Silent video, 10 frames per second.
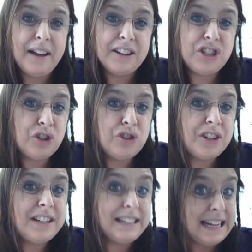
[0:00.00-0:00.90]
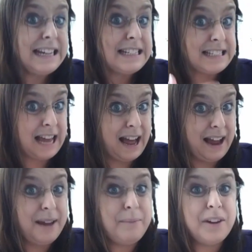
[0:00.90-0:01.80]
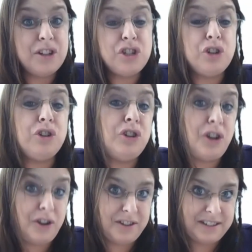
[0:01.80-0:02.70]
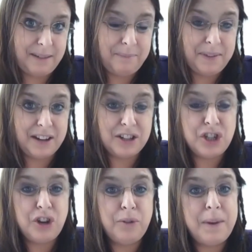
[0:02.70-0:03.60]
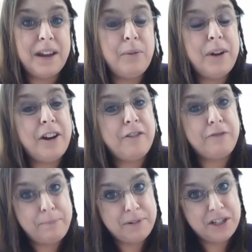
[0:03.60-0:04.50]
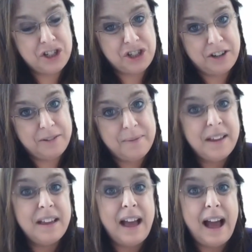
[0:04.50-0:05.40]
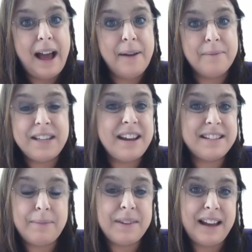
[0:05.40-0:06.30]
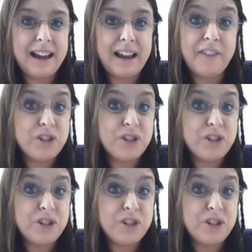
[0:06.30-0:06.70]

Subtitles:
children need time to learn something. So being aware of repetition. Saying something like, I've